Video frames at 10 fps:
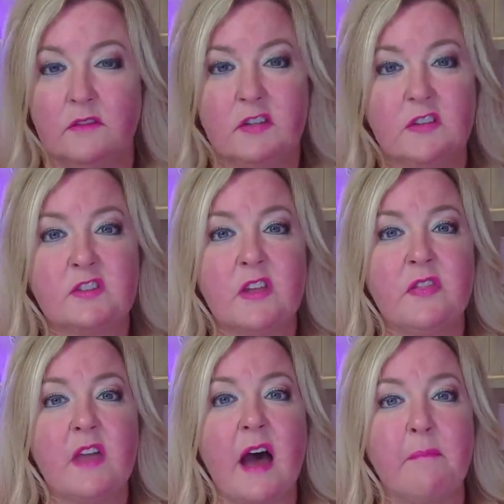to
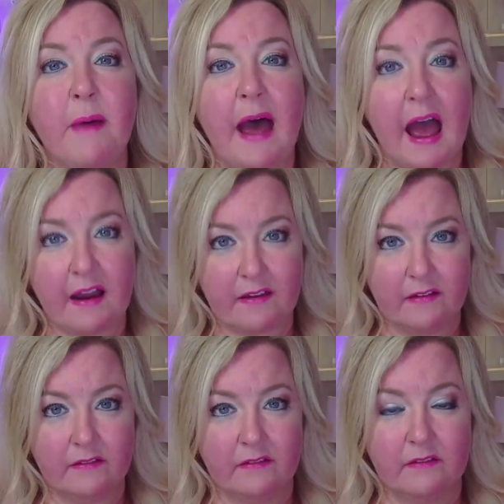send that
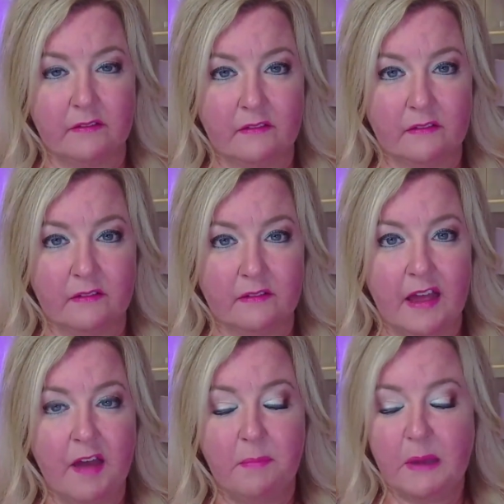back.
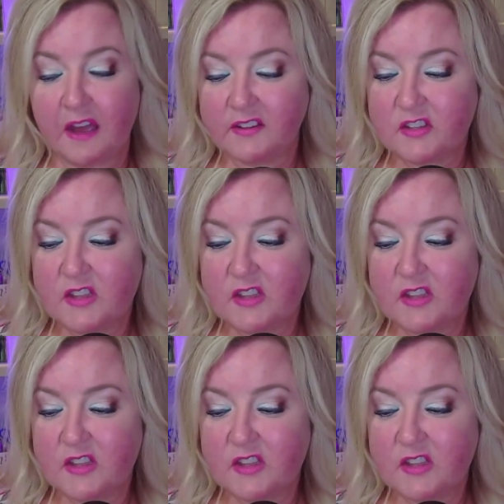Because